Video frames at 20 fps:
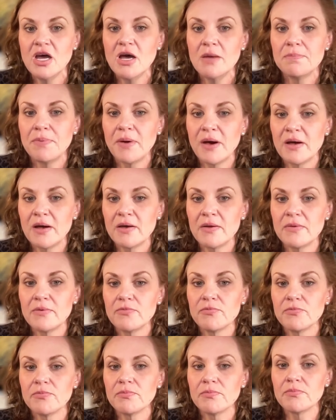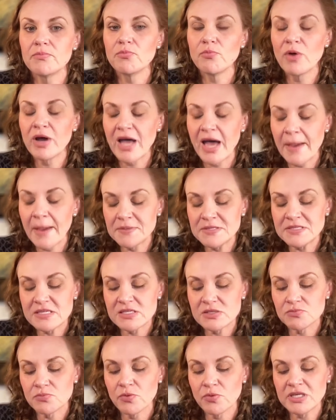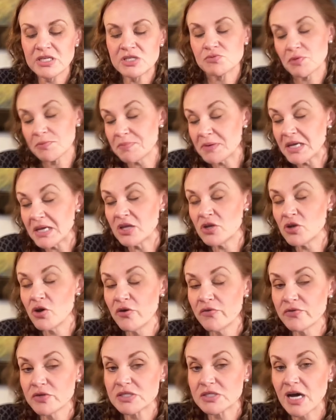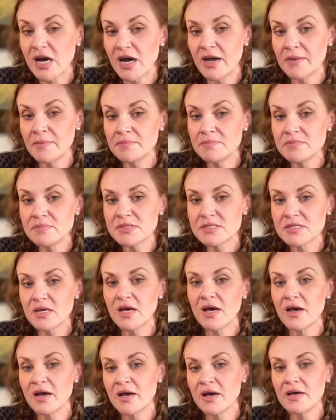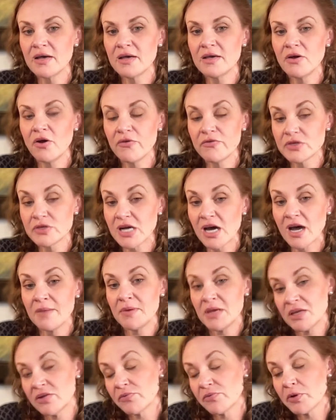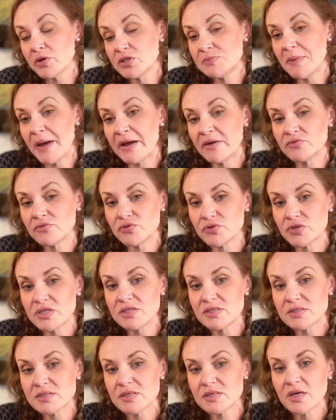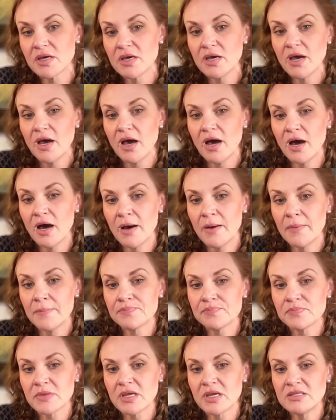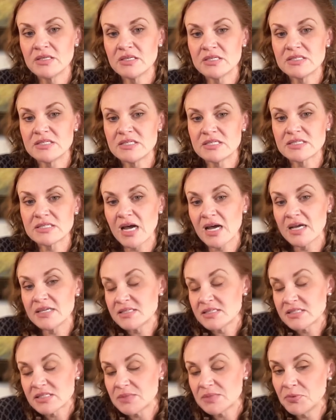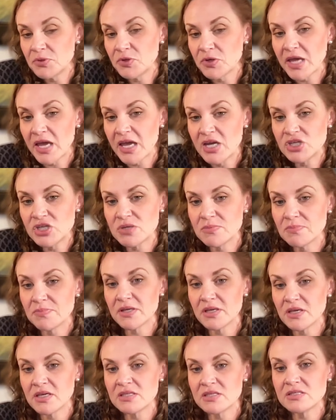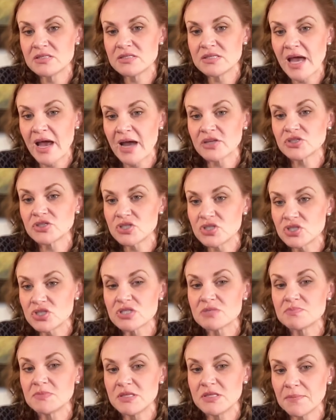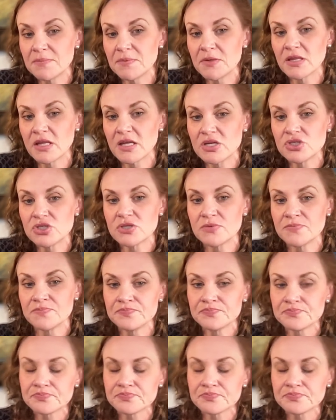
But what happens is when it's repeated over time, it erodes boundaries. And it's disguised as communication, but it's actually just manipulation.